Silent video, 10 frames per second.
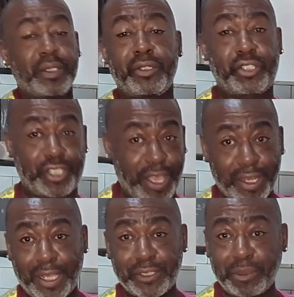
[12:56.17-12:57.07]

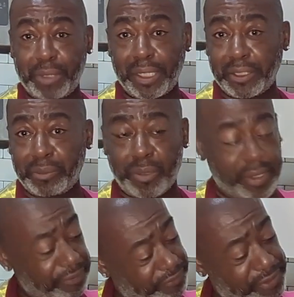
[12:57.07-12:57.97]
Shout out to my little
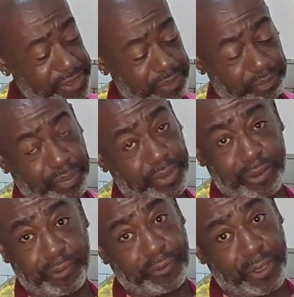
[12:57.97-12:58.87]
brother for this
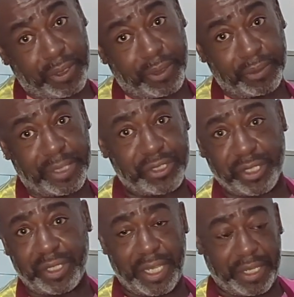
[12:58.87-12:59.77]
beautiful
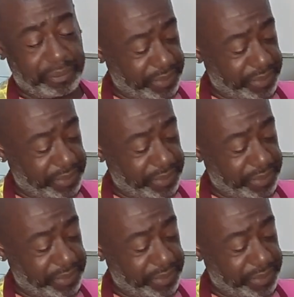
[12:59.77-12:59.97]
KitchenAid